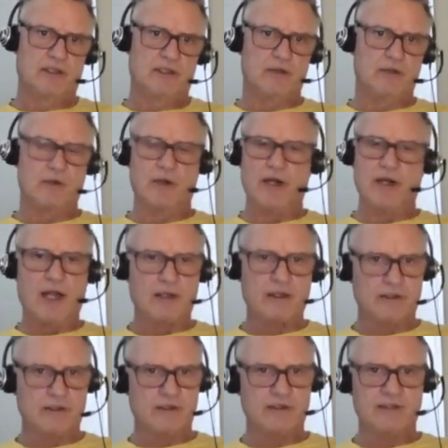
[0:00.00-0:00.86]
You are not
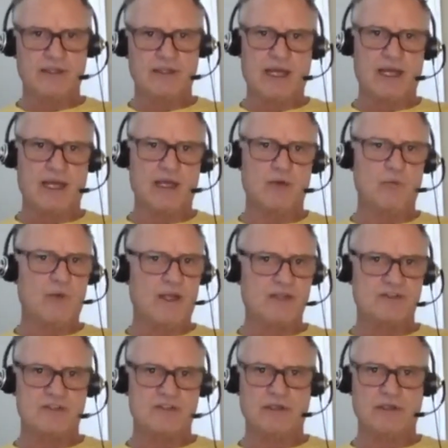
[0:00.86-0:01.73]
going to die
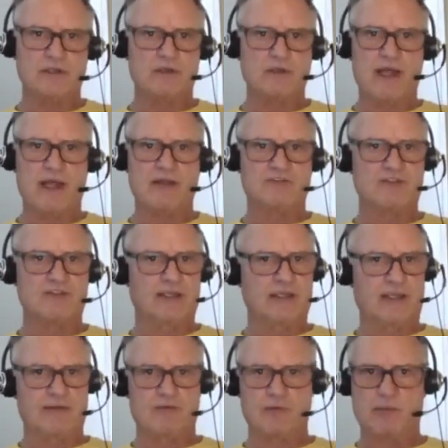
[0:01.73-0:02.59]
wasting your life
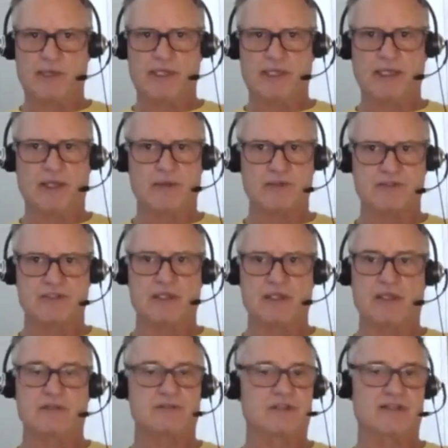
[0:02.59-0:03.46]
like everybody else
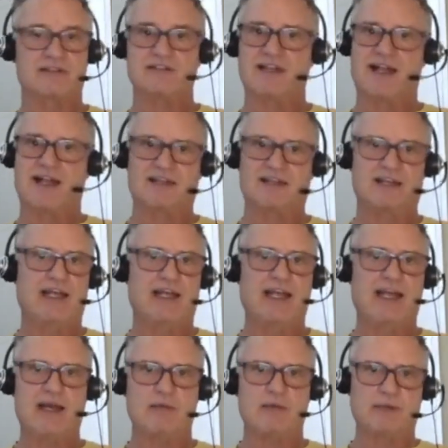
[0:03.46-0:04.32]
does. It's not going to
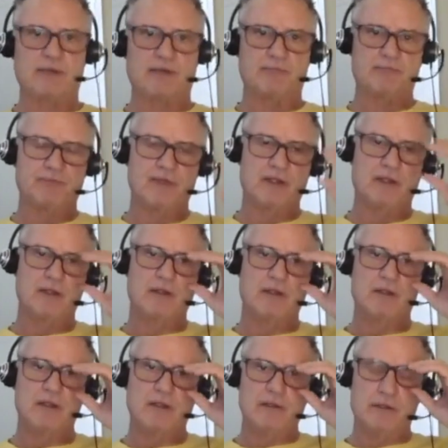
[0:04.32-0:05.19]
happen.
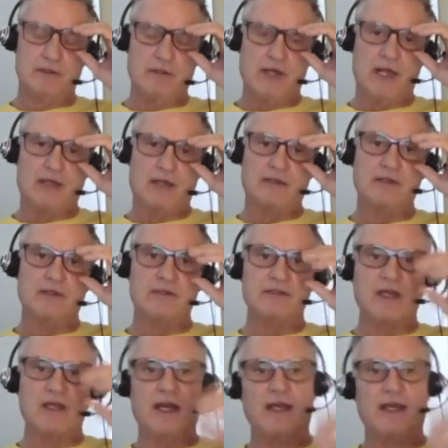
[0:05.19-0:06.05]
You're not going to
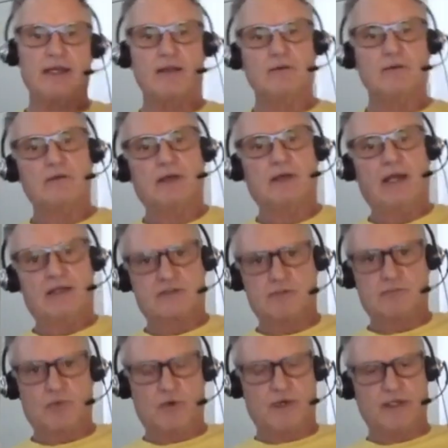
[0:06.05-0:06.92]
die as
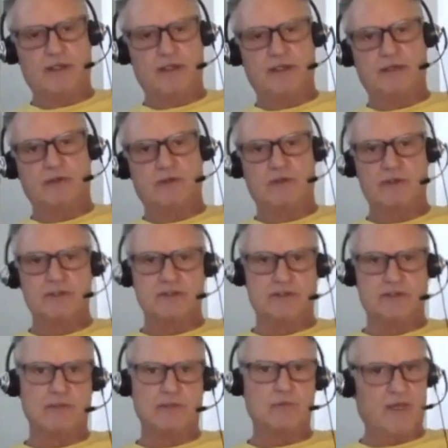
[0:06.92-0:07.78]
a born-again
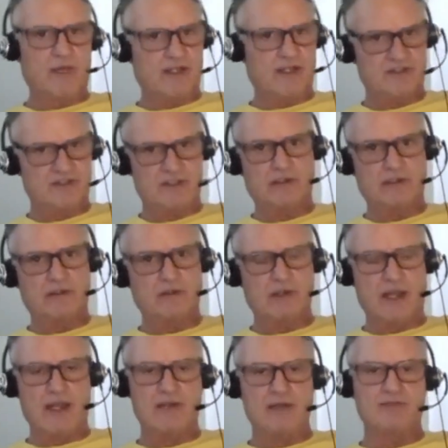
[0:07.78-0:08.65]
Christian, wasting your
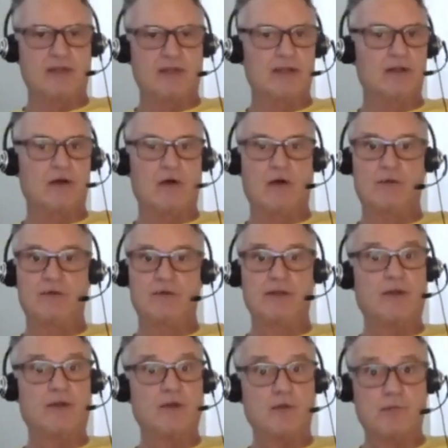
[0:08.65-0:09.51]
life like all
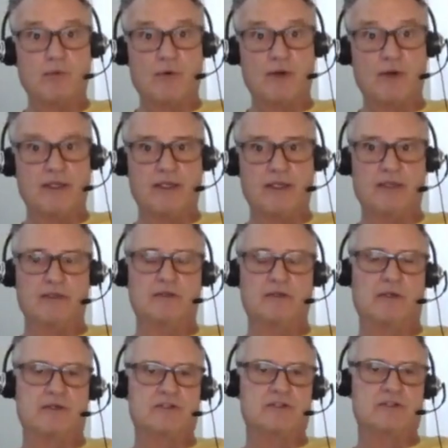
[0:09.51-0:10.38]
the other born-again
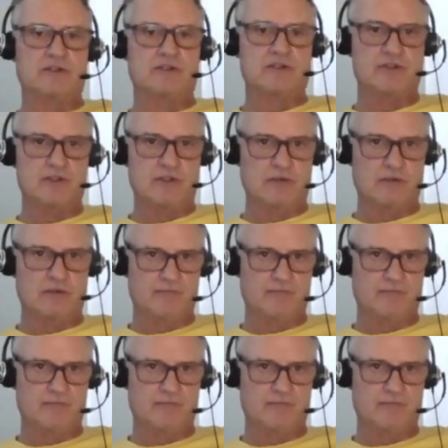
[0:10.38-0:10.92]
Christians do.